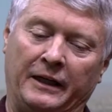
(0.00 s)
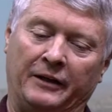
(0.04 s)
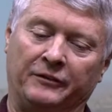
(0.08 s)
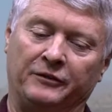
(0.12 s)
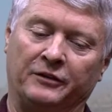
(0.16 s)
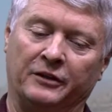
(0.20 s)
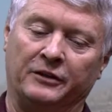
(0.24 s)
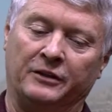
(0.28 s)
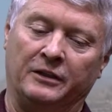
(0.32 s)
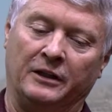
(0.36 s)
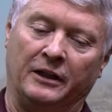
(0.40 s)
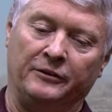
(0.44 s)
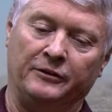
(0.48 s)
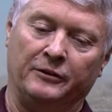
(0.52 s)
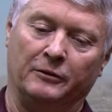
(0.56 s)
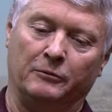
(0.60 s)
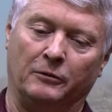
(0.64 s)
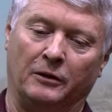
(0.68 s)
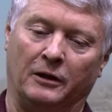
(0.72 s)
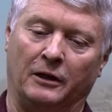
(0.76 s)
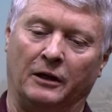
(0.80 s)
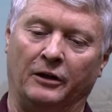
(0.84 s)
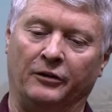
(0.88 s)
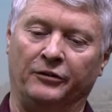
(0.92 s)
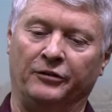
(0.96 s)
have to cut the
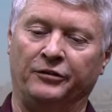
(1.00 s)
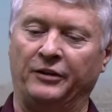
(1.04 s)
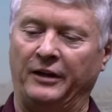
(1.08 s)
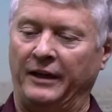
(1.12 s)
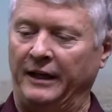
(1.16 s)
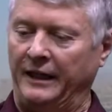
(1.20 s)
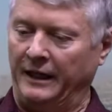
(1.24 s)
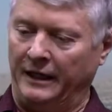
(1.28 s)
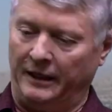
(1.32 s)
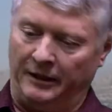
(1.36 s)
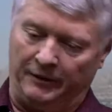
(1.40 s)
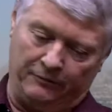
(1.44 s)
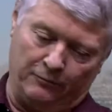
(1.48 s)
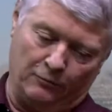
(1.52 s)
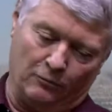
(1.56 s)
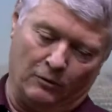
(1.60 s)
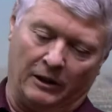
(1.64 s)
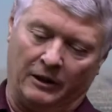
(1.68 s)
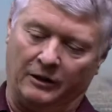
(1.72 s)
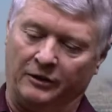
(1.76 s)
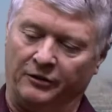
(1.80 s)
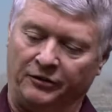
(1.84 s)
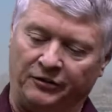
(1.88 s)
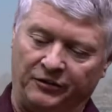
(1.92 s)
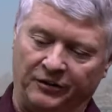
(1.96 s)
walls. They have
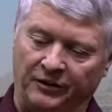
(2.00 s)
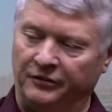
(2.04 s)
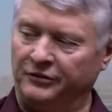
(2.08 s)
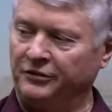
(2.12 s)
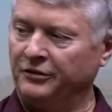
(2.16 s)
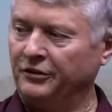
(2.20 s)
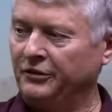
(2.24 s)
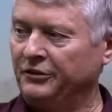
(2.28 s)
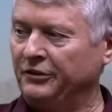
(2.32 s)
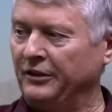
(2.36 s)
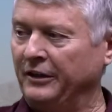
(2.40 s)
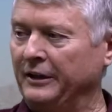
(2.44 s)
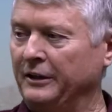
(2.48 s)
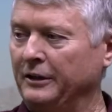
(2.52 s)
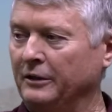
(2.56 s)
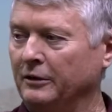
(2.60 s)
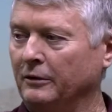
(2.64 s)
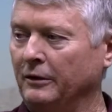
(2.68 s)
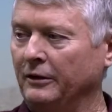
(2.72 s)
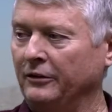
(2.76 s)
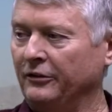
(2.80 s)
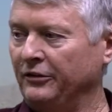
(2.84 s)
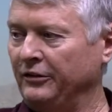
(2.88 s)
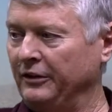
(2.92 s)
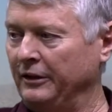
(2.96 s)
water sensors. They go
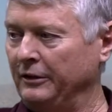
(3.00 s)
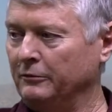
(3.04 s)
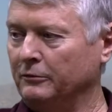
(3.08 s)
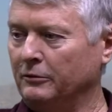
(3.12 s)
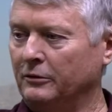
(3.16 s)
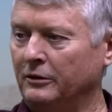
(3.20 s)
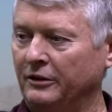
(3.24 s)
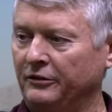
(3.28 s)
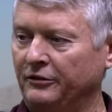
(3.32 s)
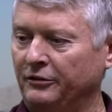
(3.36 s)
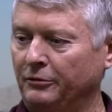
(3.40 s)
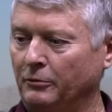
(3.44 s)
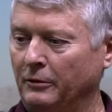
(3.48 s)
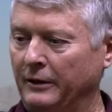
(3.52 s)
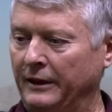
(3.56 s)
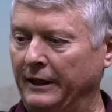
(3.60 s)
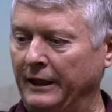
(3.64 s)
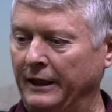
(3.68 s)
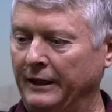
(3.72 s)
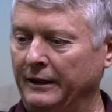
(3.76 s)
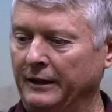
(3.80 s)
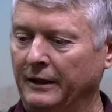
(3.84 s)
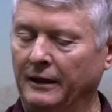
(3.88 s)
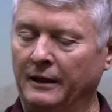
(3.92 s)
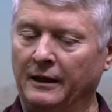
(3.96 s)
and see where it's
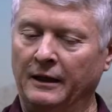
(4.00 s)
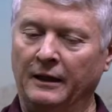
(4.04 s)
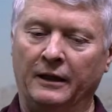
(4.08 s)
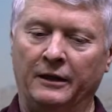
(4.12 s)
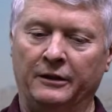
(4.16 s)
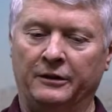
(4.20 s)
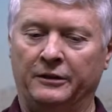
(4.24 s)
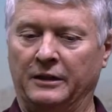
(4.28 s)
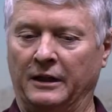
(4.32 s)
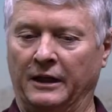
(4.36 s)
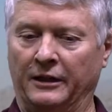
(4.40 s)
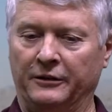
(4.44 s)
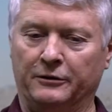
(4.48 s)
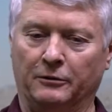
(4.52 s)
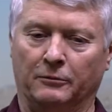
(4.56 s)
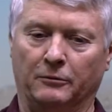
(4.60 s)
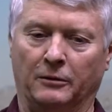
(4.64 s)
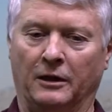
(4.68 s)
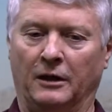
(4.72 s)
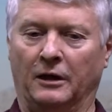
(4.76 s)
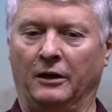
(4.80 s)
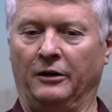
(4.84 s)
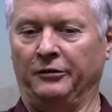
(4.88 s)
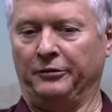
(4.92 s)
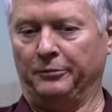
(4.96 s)
wet, cut the
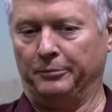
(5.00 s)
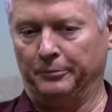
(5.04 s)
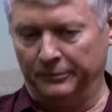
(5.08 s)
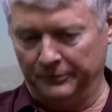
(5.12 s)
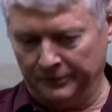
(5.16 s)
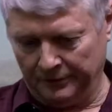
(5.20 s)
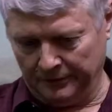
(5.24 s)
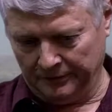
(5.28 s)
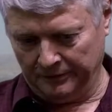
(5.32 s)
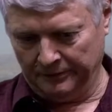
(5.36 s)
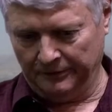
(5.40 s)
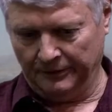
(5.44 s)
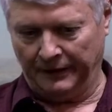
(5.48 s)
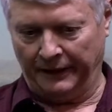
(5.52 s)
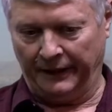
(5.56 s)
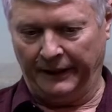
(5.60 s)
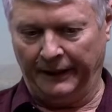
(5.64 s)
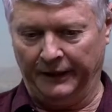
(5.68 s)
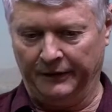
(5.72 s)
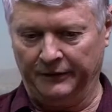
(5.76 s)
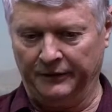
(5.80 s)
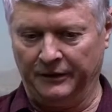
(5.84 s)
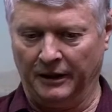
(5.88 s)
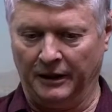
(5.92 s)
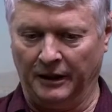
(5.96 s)
walls
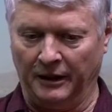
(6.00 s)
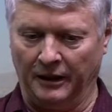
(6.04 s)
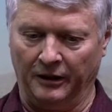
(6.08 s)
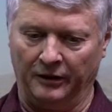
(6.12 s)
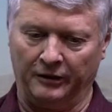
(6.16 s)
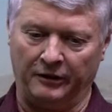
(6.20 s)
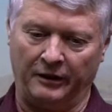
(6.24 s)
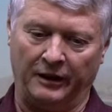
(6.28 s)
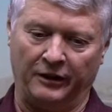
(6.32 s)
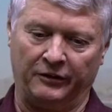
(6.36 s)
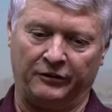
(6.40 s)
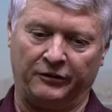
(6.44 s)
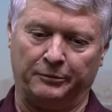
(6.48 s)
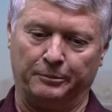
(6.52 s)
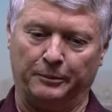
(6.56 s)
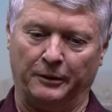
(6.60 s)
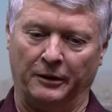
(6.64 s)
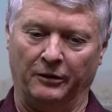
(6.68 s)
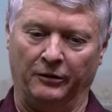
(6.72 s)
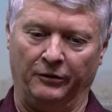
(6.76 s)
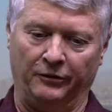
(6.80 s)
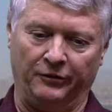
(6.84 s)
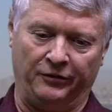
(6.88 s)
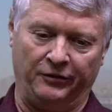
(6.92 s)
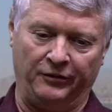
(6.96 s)
and
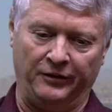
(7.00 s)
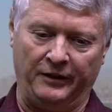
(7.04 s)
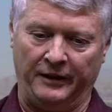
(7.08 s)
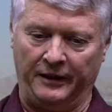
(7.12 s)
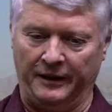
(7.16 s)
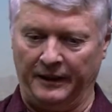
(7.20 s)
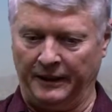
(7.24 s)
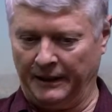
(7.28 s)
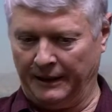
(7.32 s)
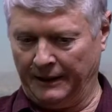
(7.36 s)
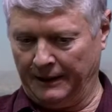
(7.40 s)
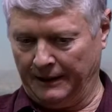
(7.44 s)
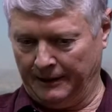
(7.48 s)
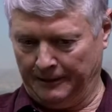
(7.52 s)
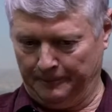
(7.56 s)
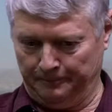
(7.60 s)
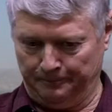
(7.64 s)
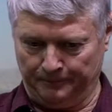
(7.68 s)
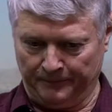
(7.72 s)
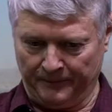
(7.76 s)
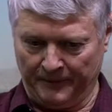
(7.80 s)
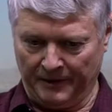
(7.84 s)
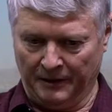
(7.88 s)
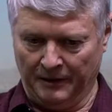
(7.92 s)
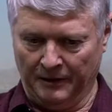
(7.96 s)
expose the
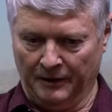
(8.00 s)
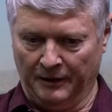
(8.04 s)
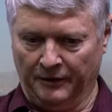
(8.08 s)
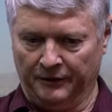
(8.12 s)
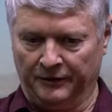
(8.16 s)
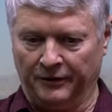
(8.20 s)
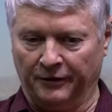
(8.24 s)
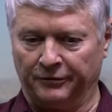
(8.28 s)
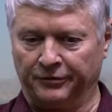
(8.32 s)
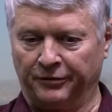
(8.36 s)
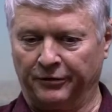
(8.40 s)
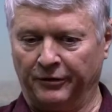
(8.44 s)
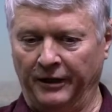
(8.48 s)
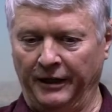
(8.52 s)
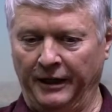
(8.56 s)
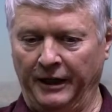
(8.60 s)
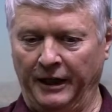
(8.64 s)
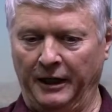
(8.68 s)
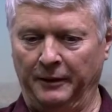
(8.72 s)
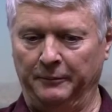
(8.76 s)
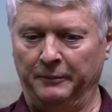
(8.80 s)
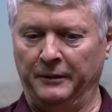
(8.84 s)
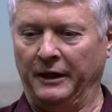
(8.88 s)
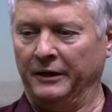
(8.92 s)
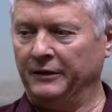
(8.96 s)

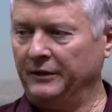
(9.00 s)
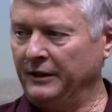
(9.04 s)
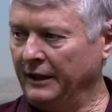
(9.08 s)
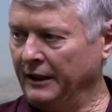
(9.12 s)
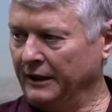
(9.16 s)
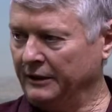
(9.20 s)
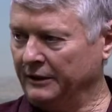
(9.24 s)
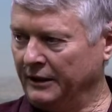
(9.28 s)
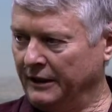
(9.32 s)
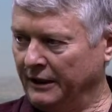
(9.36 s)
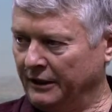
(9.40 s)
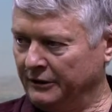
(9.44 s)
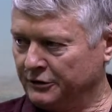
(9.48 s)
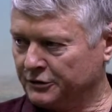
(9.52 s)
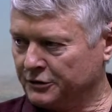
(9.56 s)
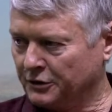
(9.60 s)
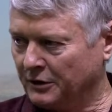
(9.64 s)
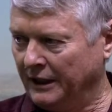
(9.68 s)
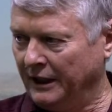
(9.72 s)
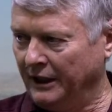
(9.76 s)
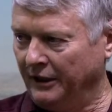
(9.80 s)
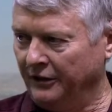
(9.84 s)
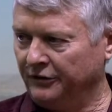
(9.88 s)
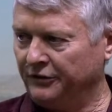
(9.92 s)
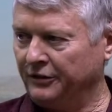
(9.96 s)
frame and then get
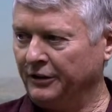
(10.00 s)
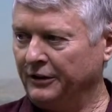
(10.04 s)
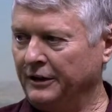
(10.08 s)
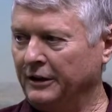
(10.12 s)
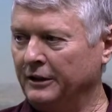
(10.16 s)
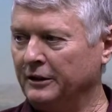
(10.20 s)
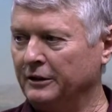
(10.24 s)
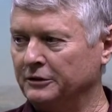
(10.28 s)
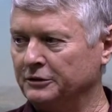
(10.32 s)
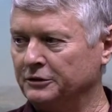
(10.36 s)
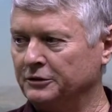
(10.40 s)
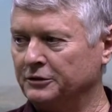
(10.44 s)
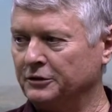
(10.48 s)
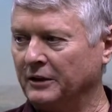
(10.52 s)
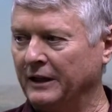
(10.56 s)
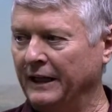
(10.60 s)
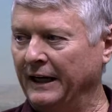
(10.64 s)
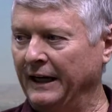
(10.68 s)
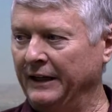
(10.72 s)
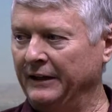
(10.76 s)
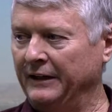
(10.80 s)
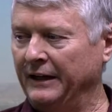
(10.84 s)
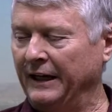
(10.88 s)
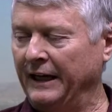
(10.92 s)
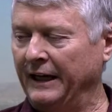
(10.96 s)
dryers in there and
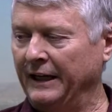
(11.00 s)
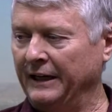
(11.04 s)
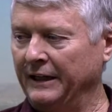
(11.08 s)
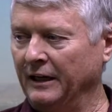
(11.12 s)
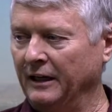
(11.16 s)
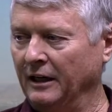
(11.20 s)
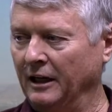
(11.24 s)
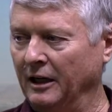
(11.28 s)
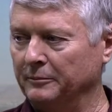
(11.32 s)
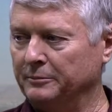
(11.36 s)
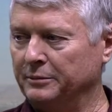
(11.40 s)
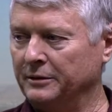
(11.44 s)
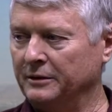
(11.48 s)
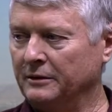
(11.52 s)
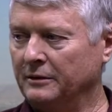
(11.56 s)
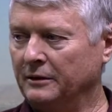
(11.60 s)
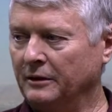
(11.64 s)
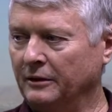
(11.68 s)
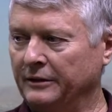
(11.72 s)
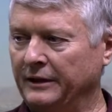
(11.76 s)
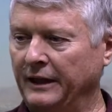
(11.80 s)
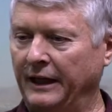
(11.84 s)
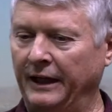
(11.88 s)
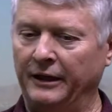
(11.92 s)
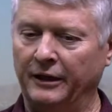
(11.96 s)
dry that up.
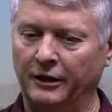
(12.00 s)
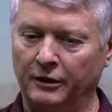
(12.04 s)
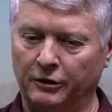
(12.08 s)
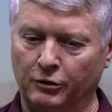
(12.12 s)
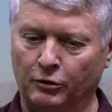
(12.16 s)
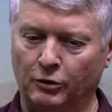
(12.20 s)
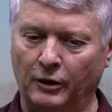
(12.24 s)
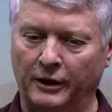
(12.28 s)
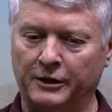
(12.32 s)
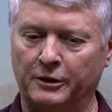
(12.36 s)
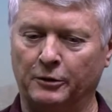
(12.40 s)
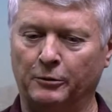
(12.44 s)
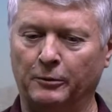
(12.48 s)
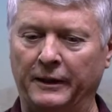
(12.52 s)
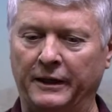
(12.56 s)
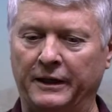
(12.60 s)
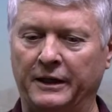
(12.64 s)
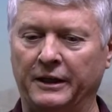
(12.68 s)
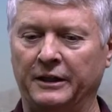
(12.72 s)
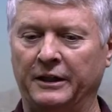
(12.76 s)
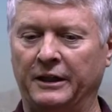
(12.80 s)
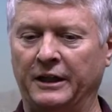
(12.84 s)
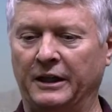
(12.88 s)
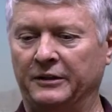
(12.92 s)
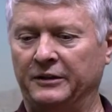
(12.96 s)
Okay. And the quicker we
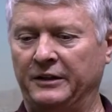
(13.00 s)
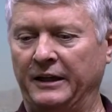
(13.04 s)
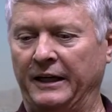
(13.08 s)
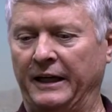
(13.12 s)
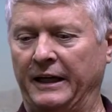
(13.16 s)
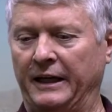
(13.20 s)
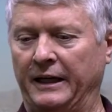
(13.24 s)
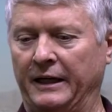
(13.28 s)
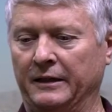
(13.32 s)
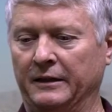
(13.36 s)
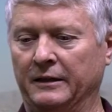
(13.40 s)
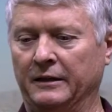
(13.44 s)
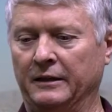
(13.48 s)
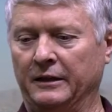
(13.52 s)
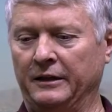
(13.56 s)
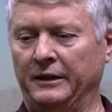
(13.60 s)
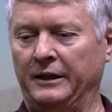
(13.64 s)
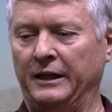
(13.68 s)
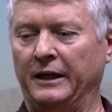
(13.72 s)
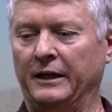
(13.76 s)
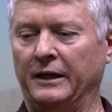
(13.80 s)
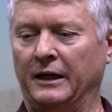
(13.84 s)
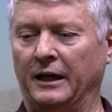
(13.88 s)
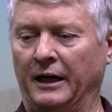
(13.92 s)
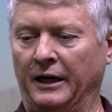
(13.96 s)
can get
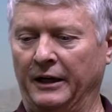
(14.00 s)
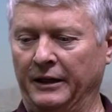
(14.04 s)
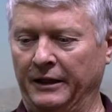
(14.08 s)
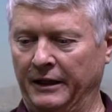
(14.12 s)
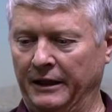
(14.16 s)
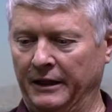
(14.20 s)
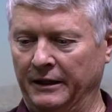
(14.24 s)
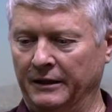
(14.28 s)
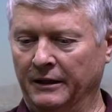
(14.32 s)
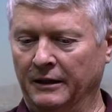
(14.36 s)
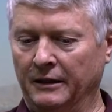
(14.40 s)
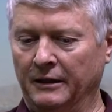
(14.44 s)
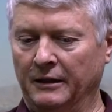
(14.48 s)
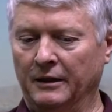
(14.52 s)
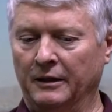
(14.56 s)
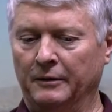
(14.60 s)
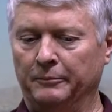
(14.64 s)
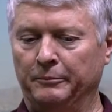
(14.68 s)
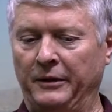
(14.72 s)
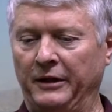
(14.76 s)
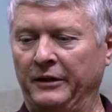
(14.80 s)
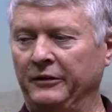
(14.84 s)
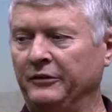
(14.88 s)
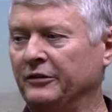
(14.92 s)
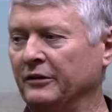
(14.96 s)
on it
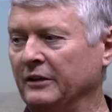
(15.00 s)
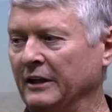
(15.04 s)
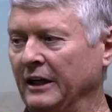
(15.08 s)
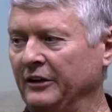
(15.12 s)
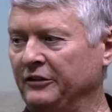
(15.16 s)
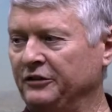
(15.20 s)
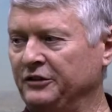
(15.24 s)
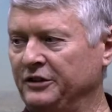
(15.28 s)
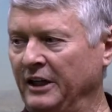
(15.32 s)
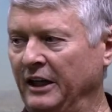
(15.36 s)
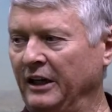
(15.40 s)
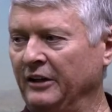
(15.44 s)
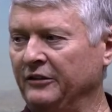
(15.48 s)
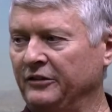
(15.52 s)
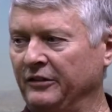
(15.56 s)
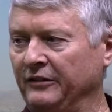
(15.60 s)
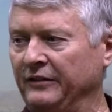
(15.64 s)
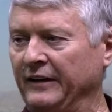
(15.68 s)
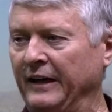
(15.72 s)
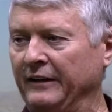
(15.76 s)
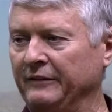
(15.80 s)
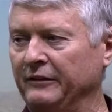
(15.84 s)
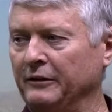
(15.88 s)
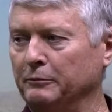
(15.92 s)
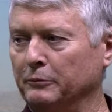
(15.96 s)
means the less chance of
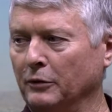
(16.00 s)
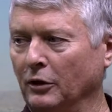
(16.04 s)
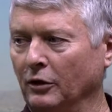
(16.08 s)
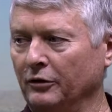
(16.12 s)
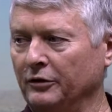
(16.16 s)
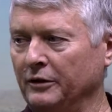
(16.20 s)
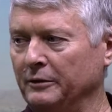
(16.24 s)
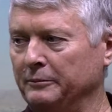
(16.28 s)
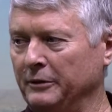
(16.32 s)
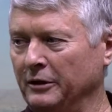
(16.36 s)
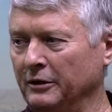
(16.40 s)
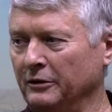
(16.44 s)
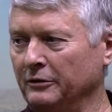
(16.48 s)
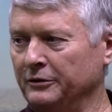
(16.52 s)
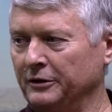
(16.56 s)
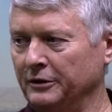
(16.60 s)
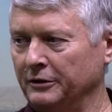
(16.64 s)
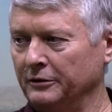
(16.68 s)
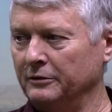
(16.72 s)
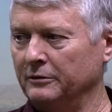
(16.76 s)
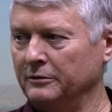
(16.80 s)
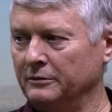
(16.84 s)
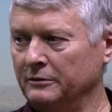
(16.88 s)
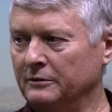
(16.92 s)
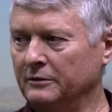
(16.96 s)
having mold and
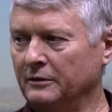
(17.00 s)
mildew.